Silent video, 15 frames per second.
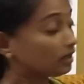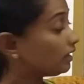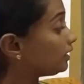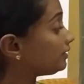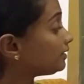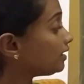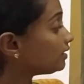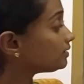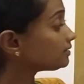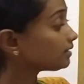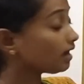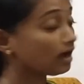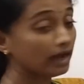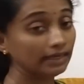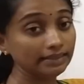it
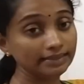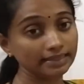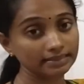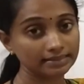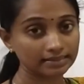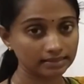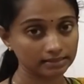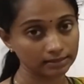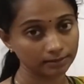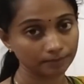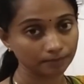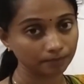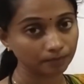has high density.